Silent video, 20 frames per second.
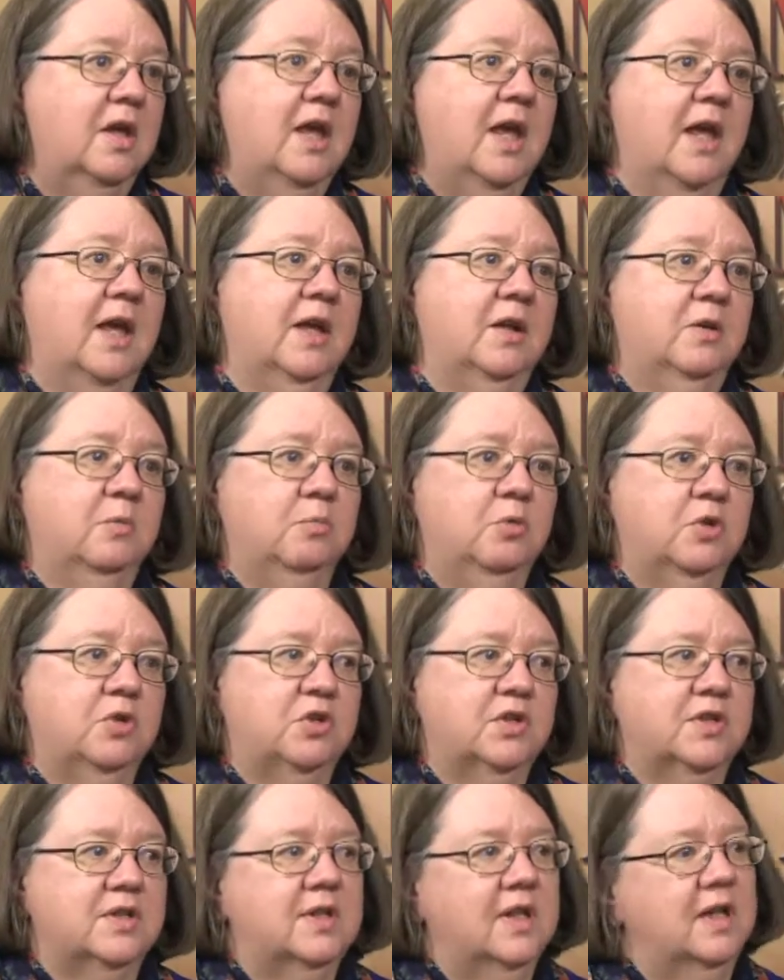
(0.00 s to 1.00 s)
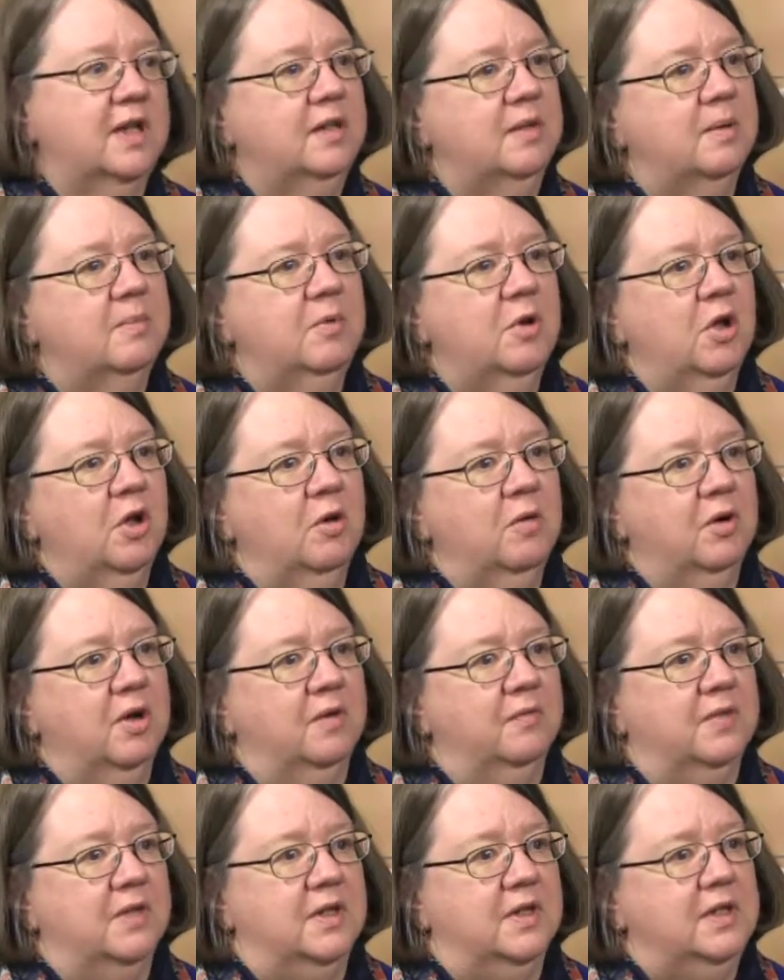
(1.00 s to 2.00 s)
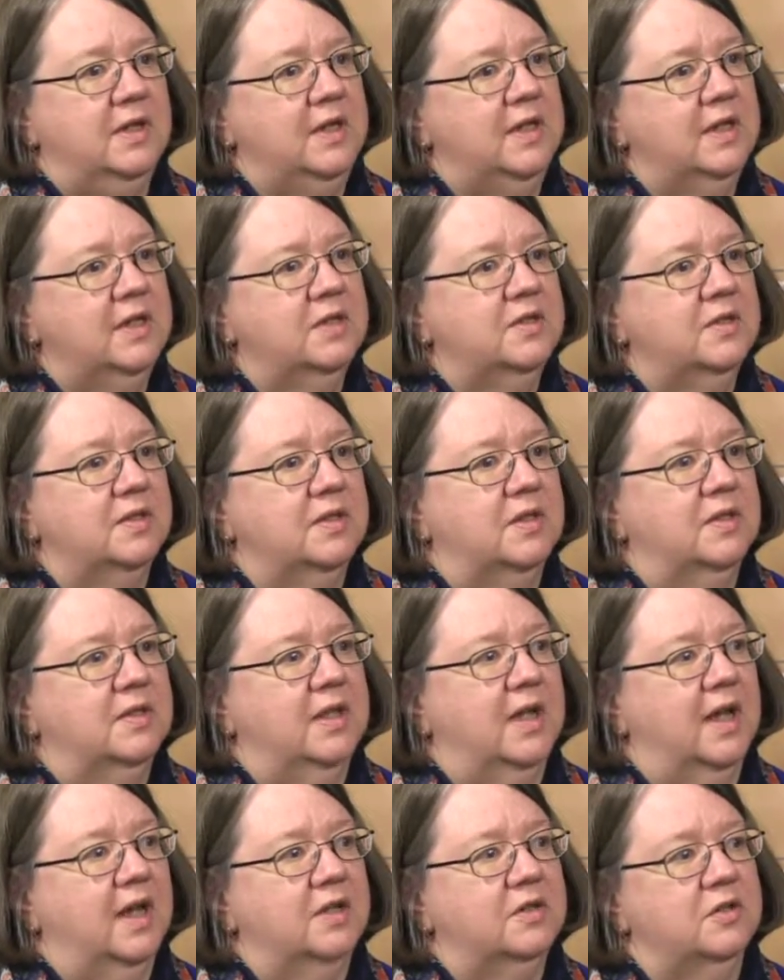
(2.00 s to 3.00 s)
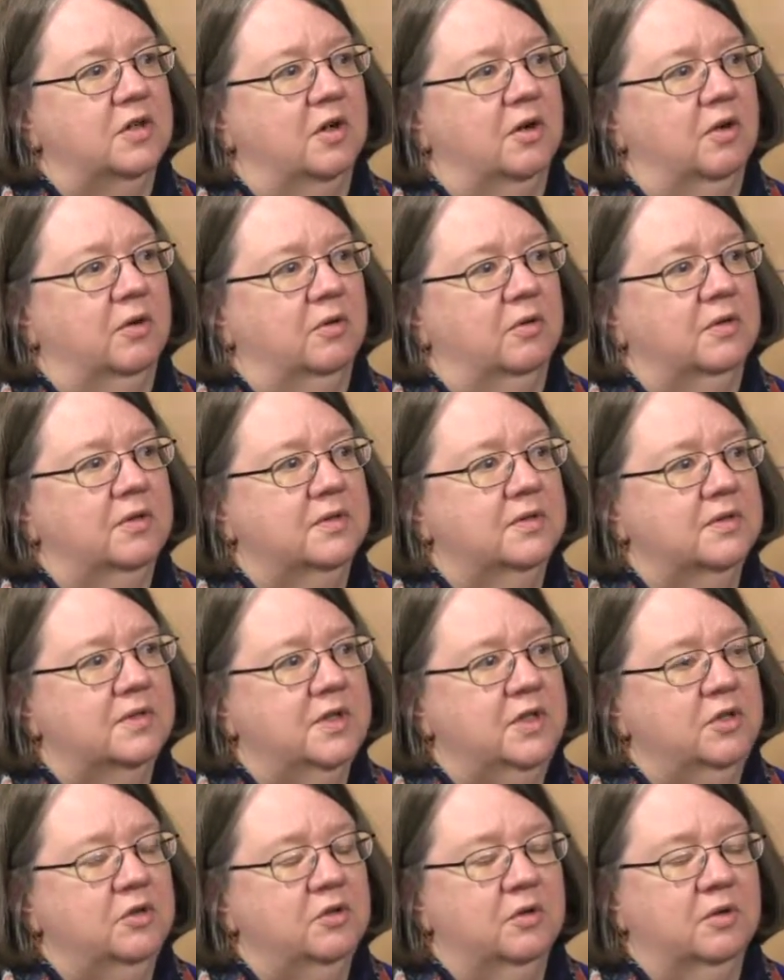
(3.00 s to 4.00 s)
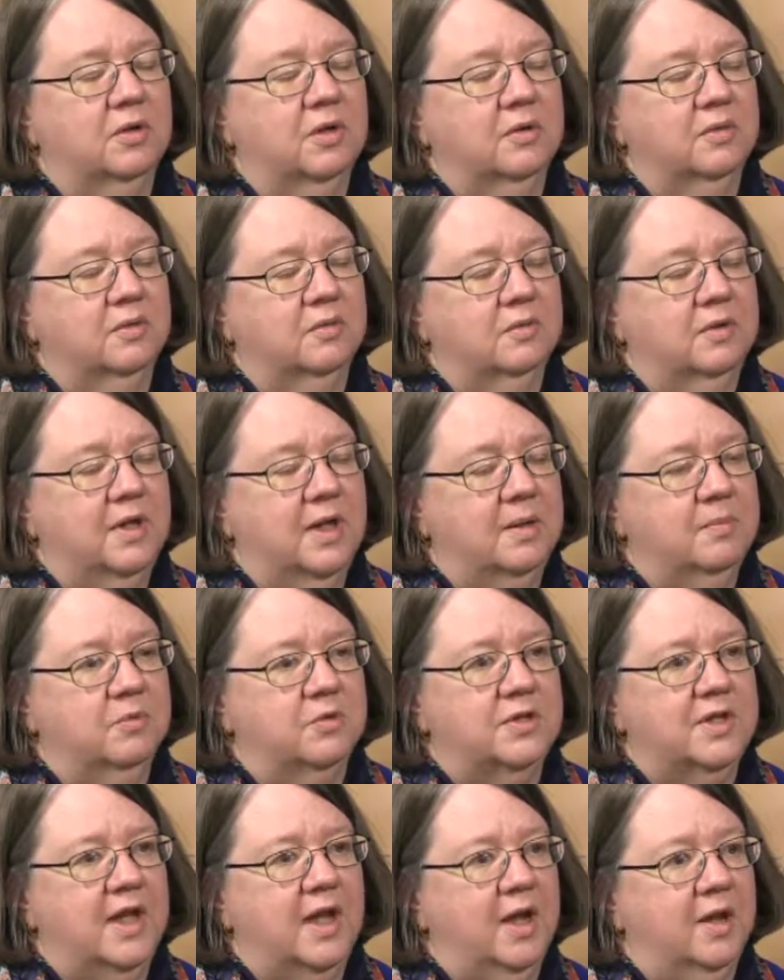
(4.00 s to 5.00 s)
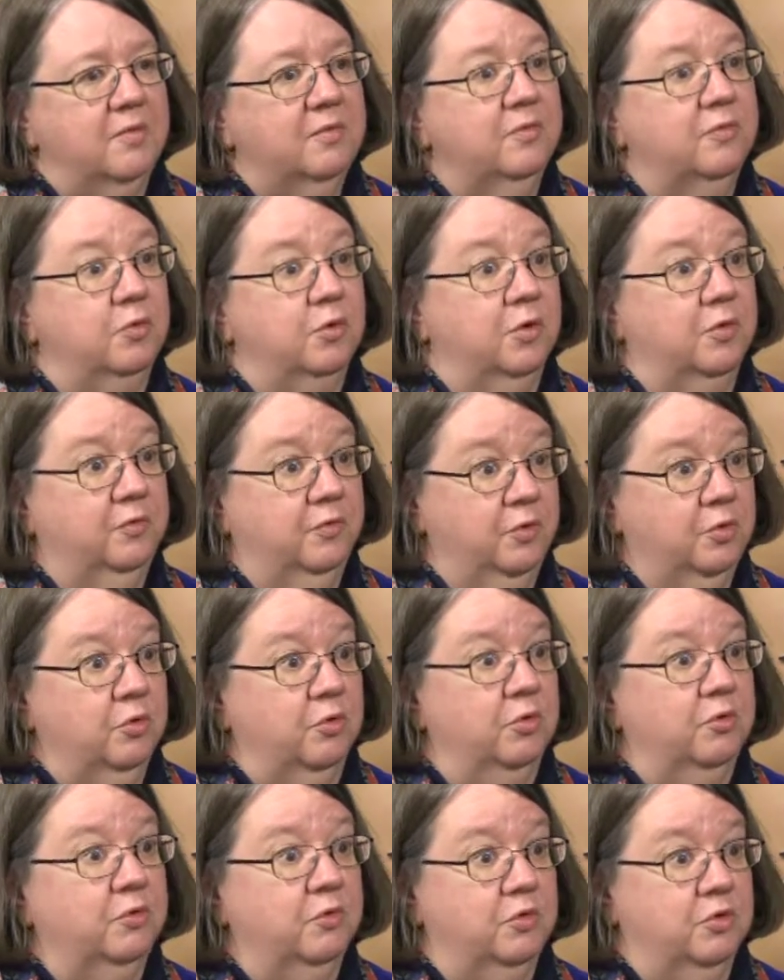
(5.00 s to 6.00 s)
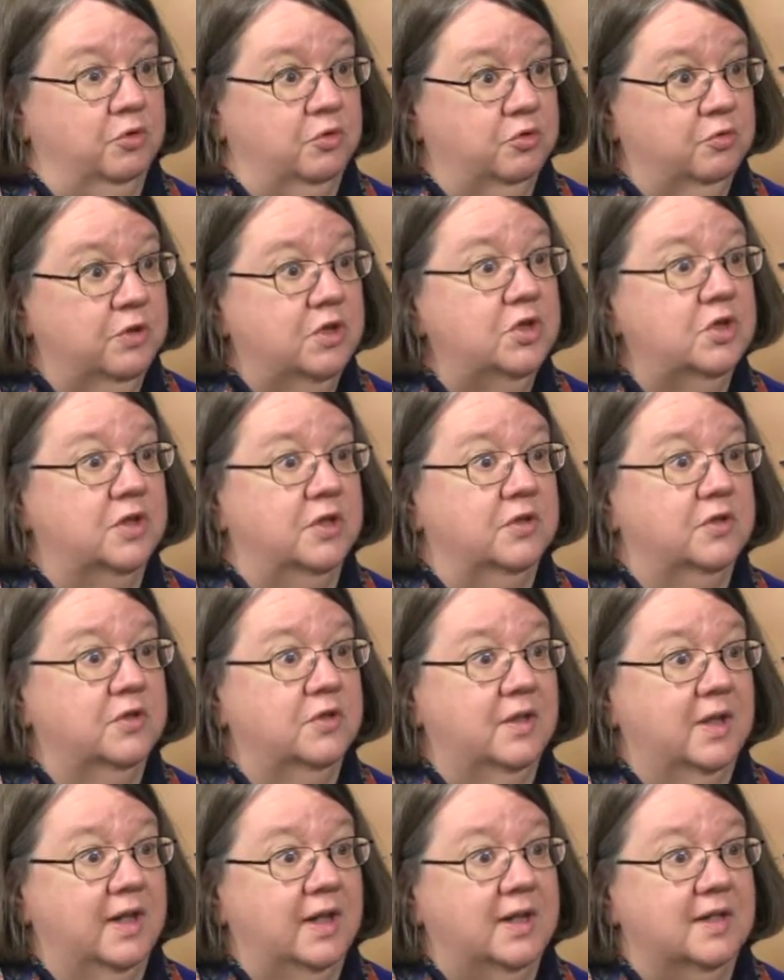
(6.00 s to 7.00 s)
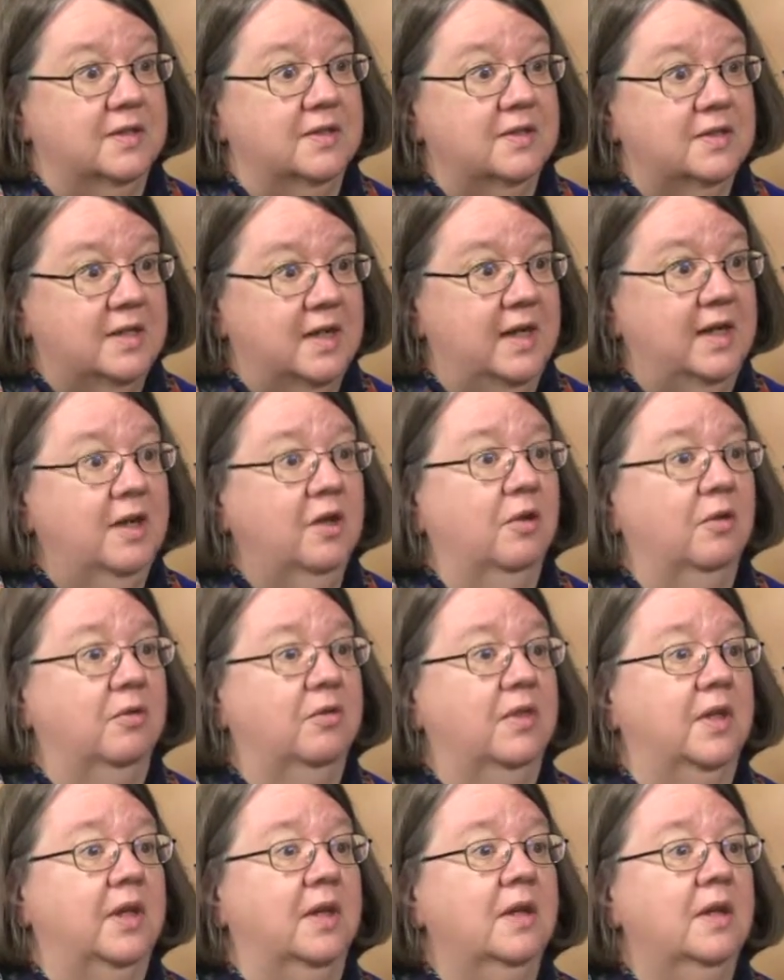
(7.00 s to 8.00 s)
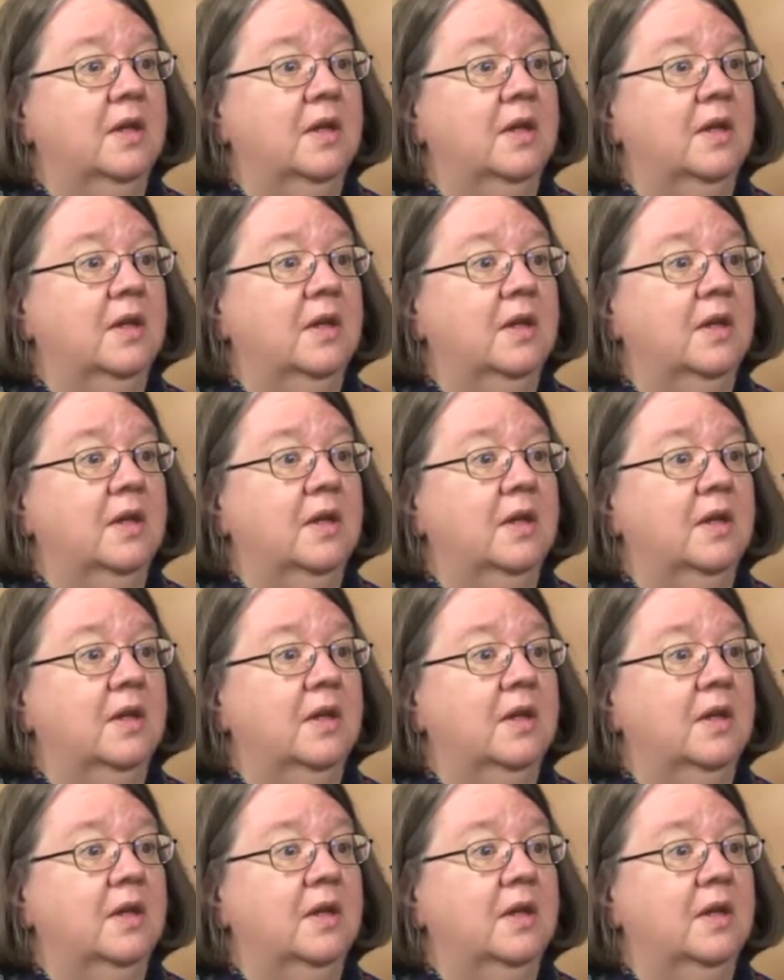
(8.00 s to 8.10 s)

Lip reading: And we're just letting them know of the need that our senior neighbors have for food, for nutrition, so they can stay healthy,